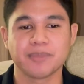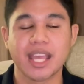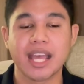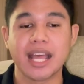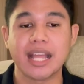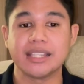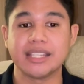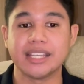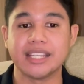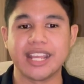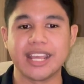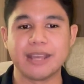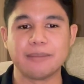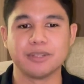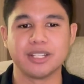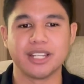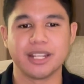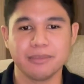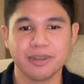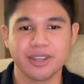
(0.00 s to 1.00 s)
DNA
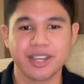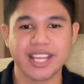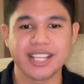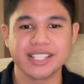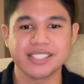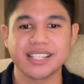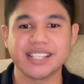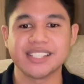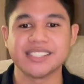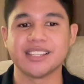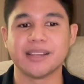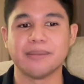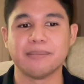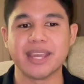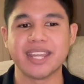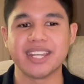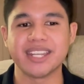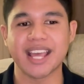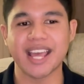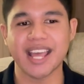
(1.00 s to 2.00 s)
polymerase is the
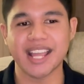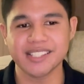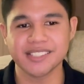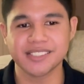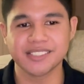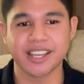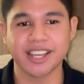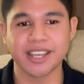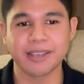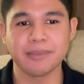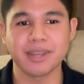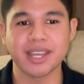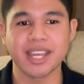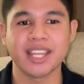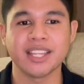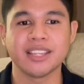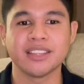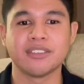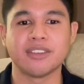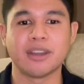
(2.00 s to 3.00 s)
main enzyme in
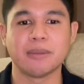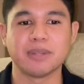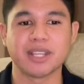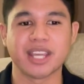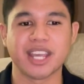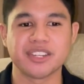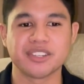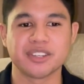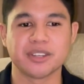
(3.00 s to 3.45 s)
the replication